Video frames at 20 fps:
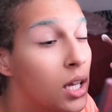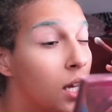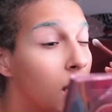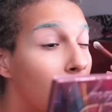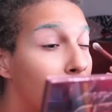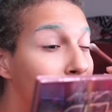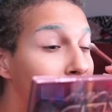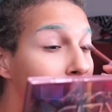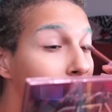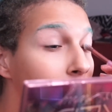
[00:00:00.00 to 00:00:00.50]
I
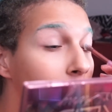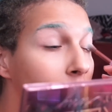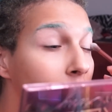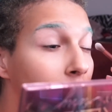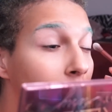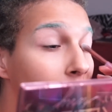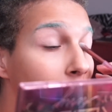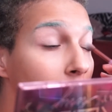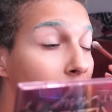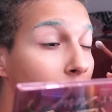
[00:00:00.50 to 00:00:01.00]
mean, it does
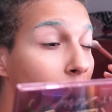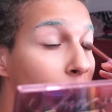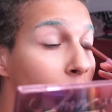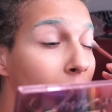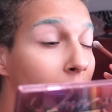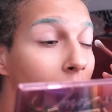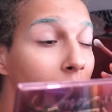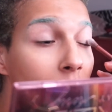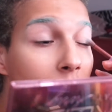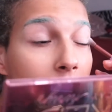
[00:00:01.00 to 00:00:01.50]
look a little
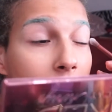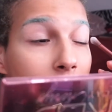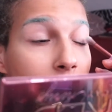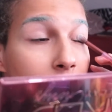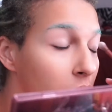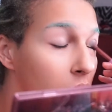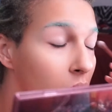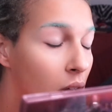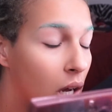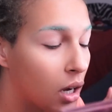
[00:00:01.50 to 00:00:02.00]
pale.
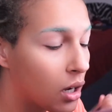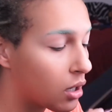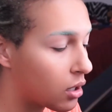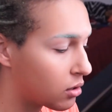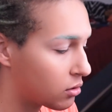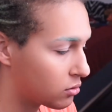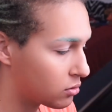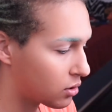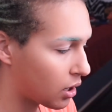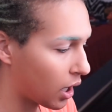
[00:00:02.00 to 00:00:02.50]
Yeah,
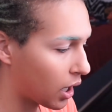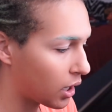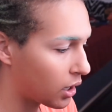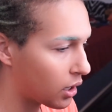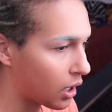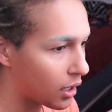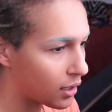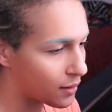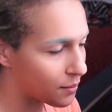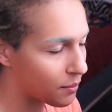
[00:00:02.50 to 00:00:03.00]

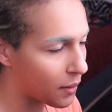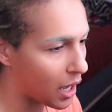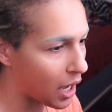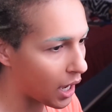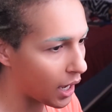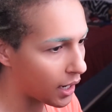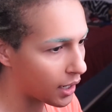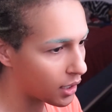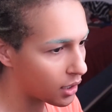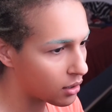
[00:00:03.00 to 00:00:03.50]
recognize
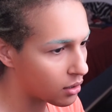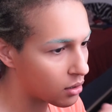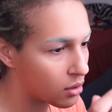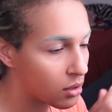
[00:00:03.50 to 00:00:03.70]
my